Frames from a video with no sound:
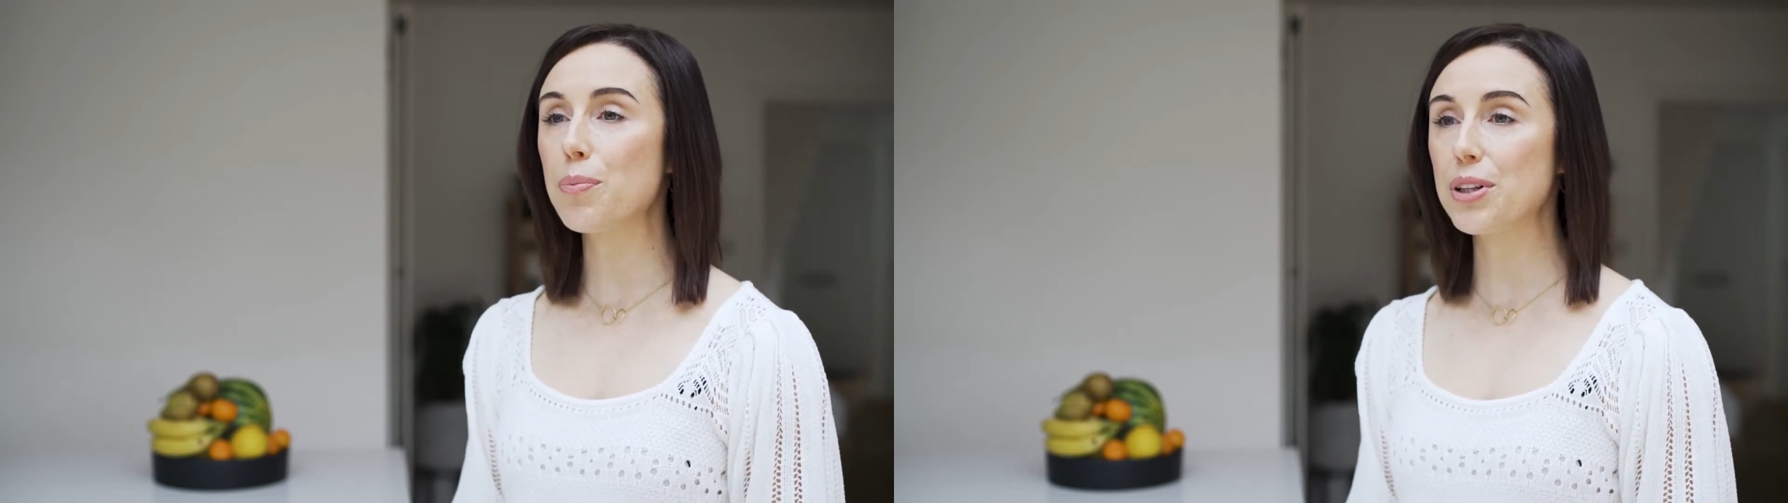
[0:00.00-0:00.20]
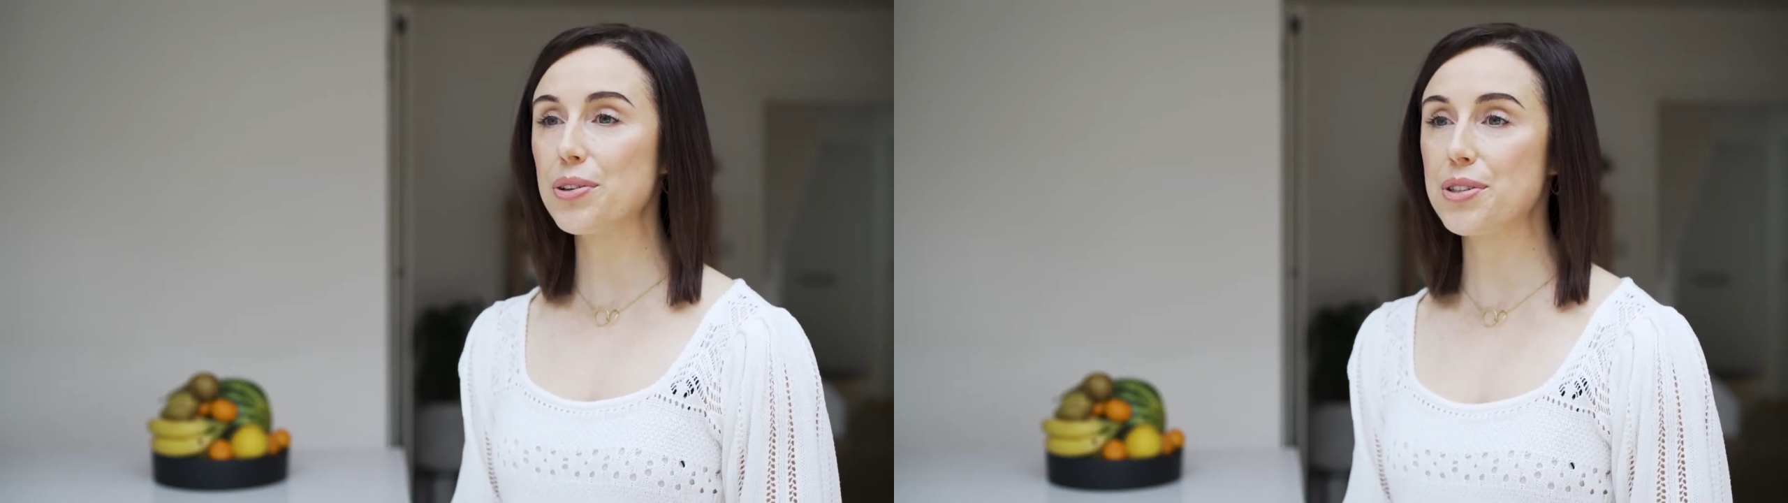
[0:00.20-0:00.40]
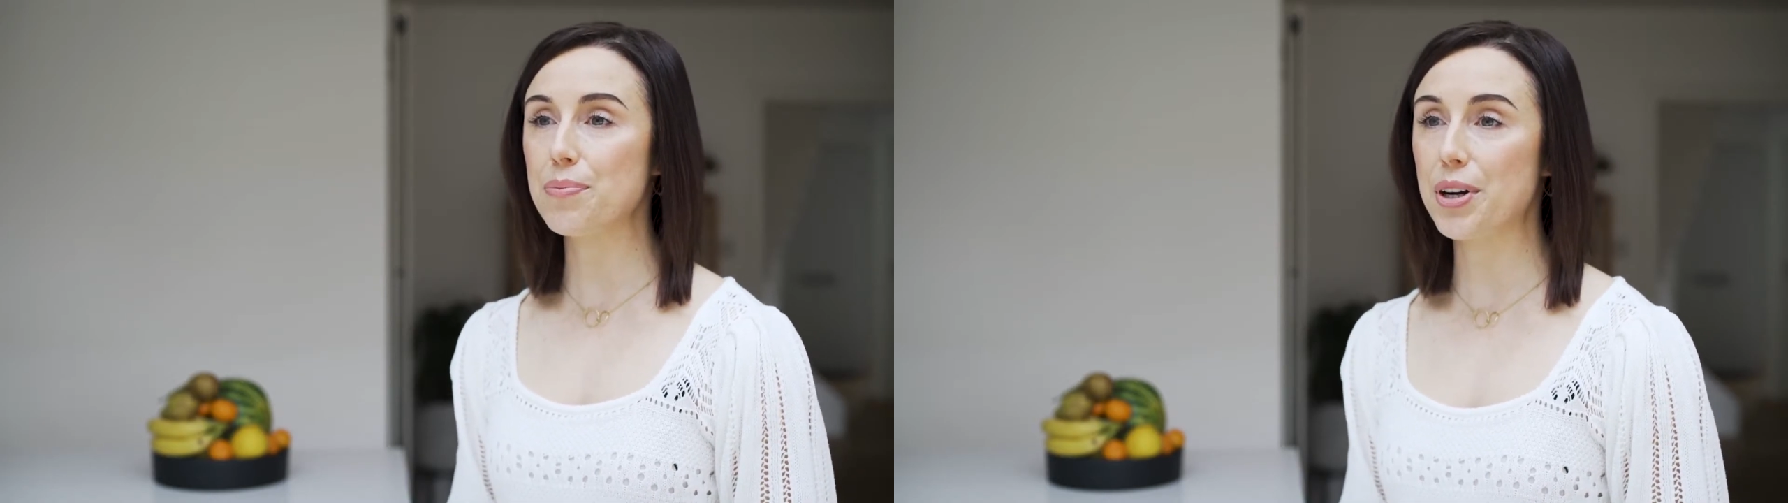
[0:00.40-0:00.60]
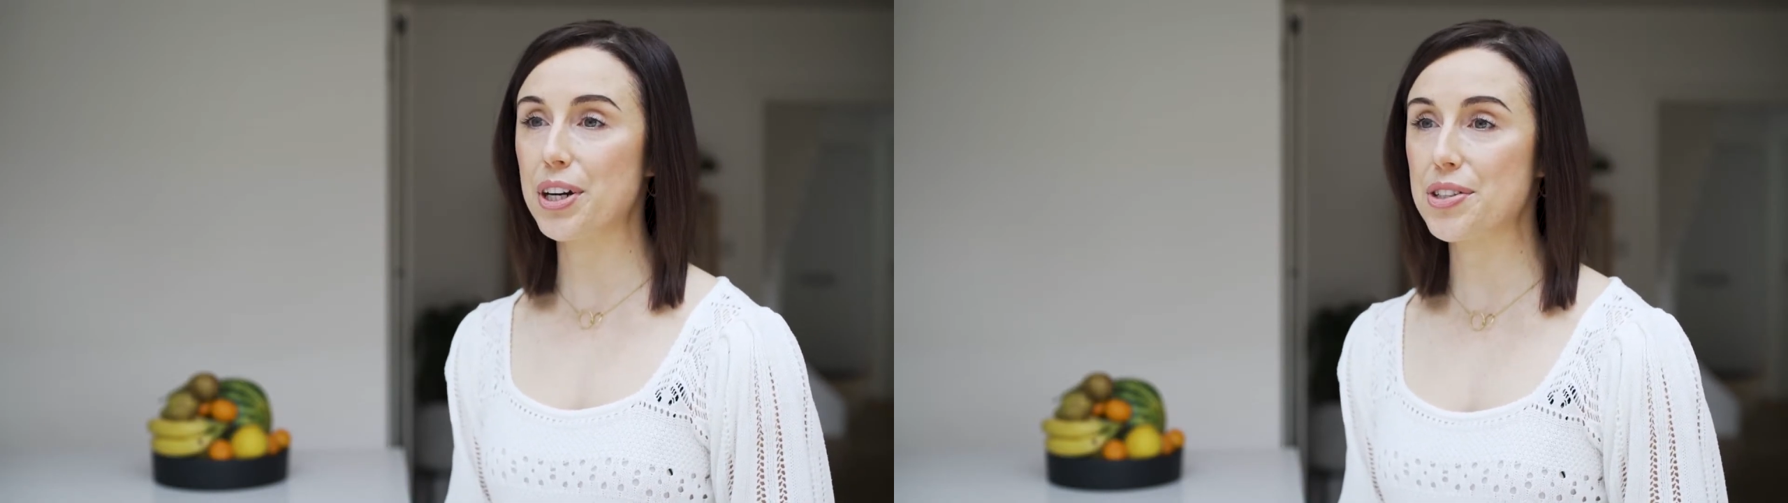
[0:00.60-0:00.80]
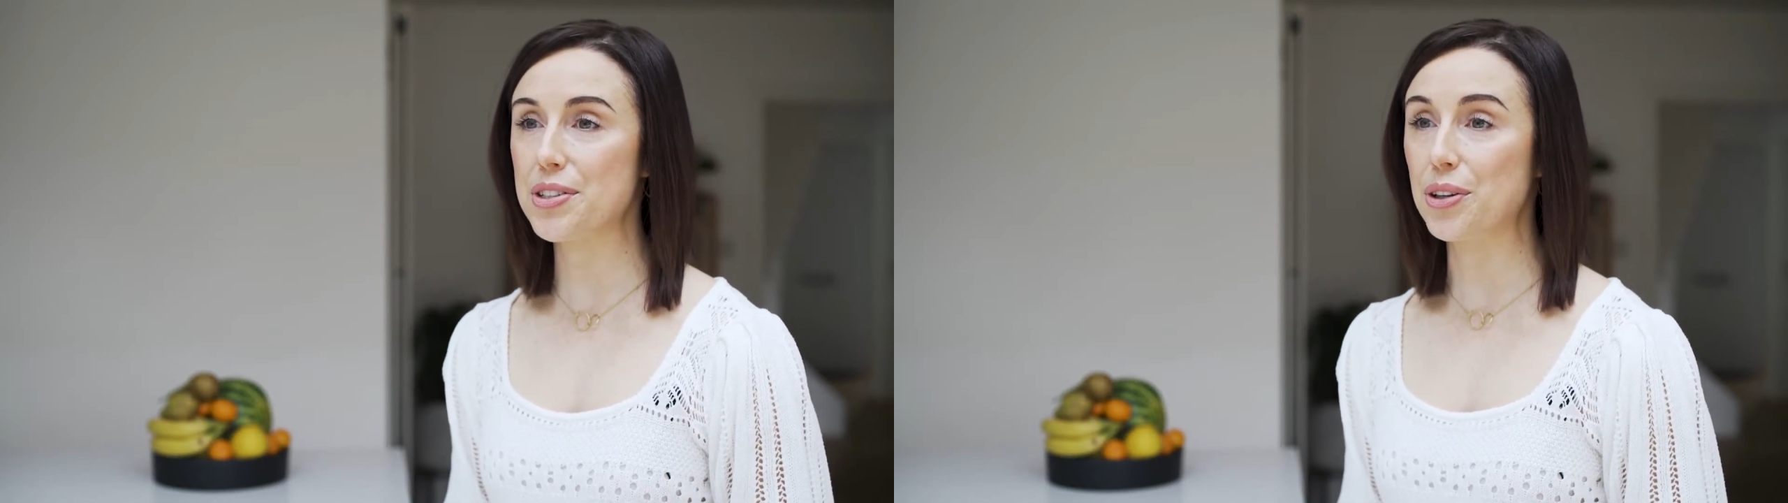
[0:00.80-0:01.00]
up close and
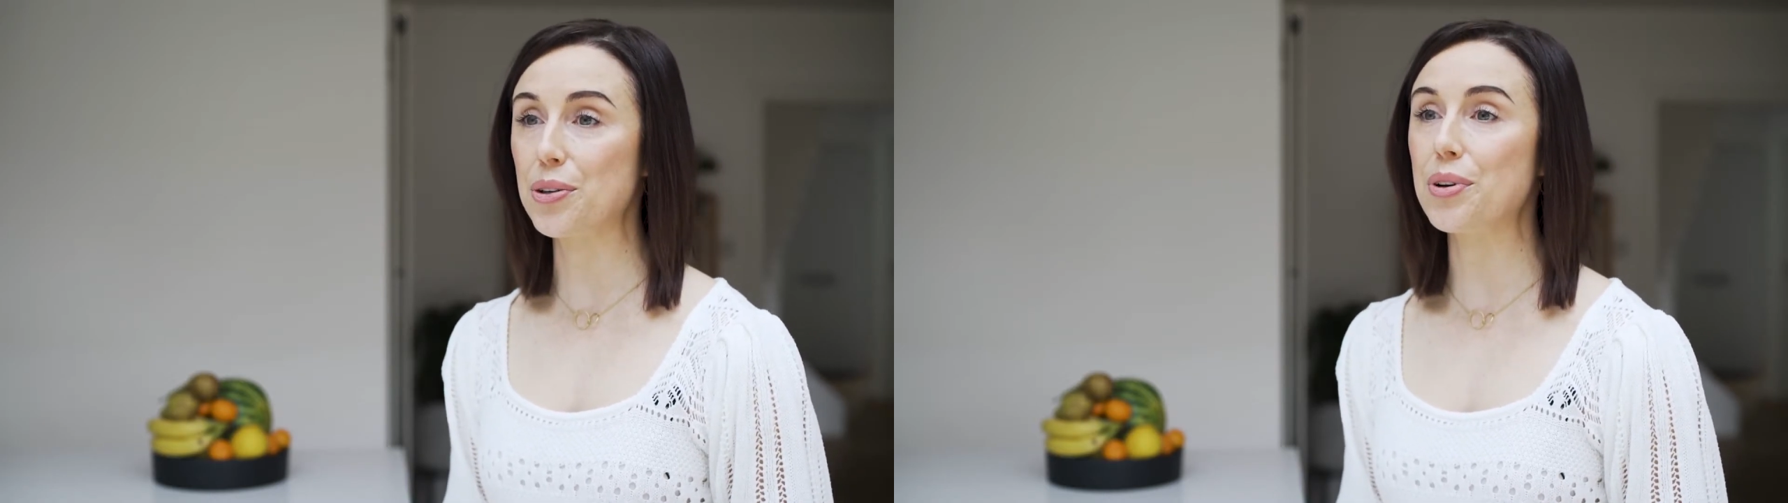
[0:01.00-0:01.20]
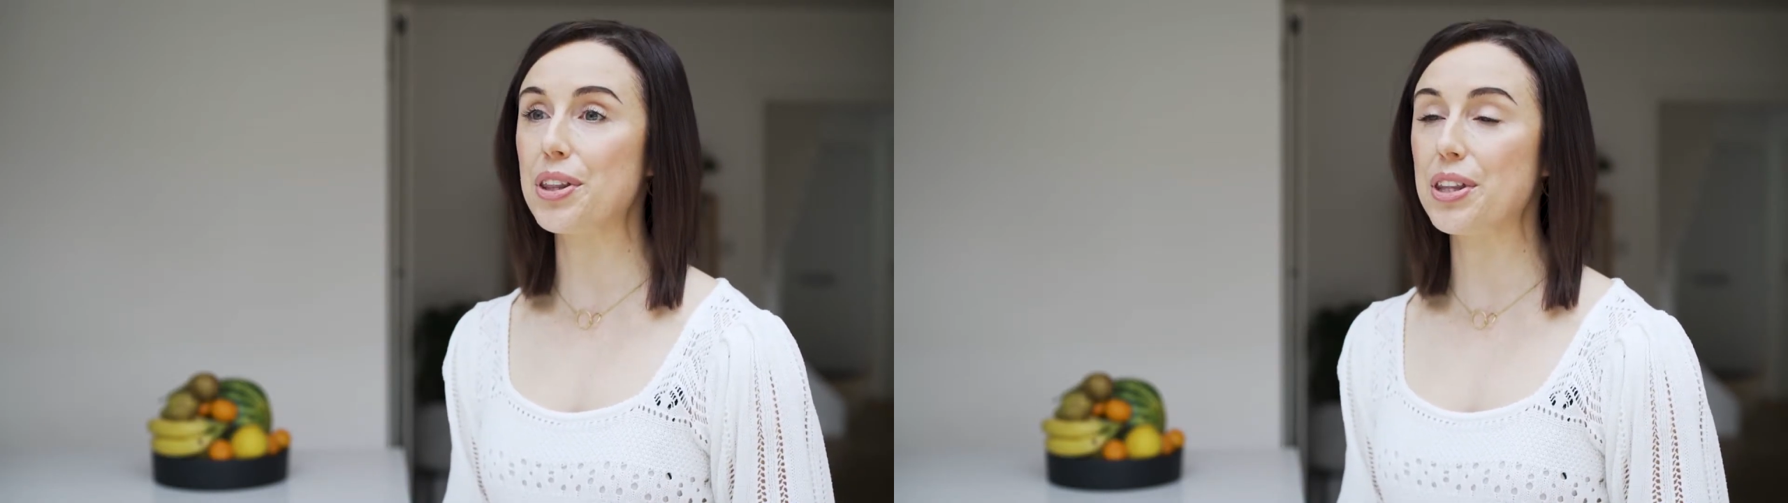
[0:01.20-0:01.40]
personal